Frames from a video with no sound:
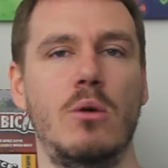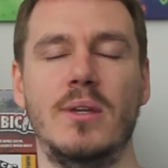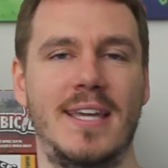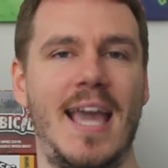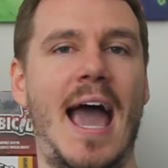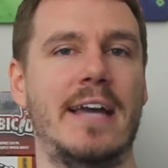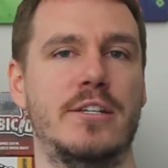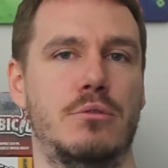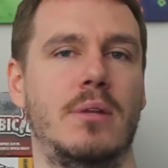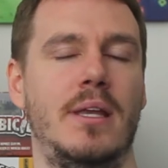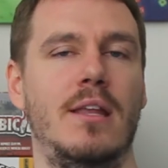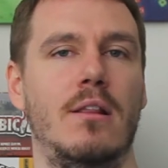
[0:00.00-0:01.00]

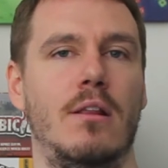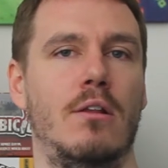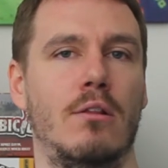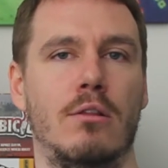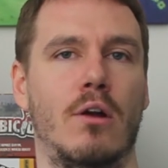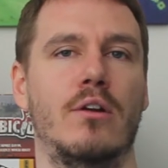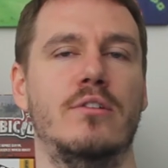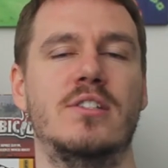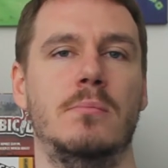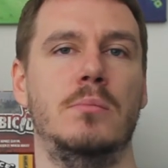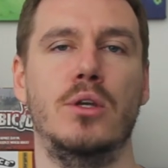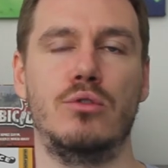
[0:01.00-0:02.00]
casually learn
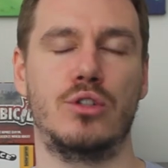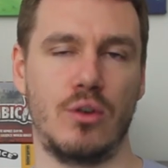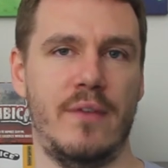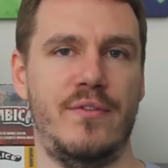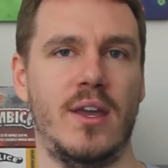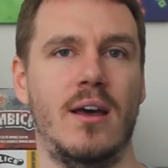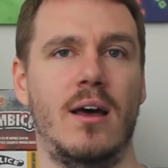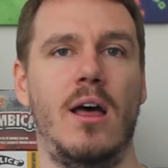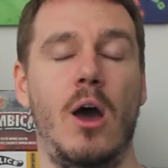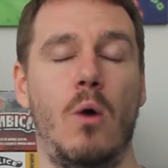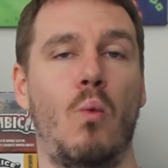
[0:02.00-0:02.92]
some new trivia